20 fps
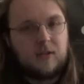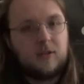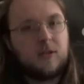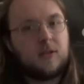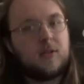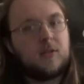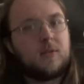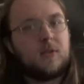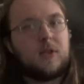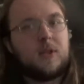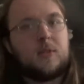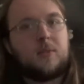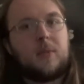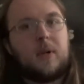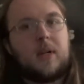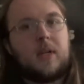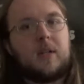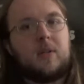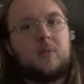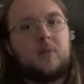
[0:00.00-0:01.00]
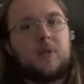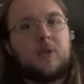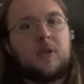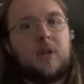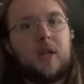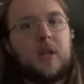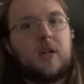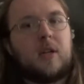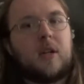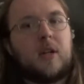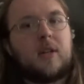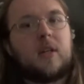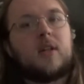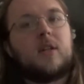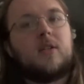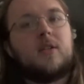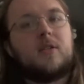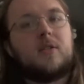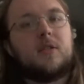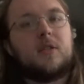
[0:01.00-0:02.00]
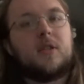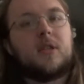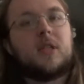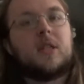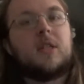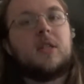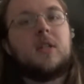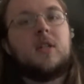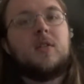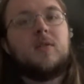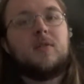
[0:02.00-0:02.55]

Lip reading: who's voiced by Bill Hader. I thought he was really good.